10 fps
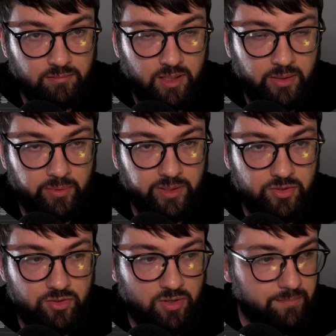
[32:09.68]
and we're going to
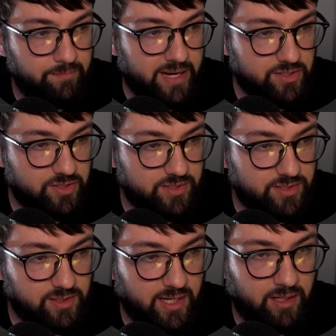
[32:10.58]
try and match the
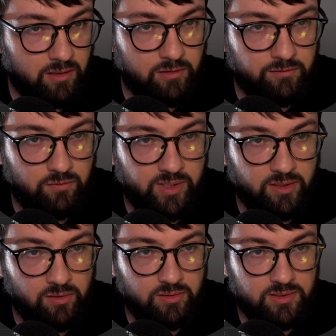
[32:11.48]
scale of what it
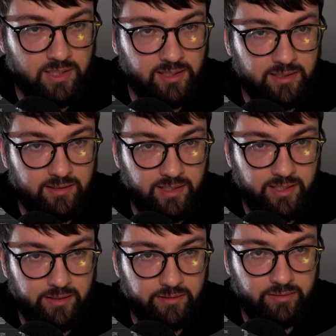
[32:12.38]
looks like at the
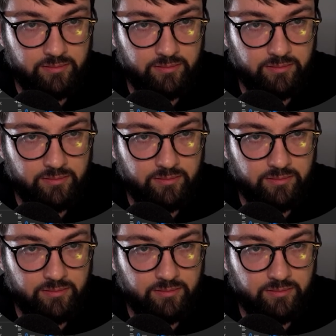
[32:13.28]
end.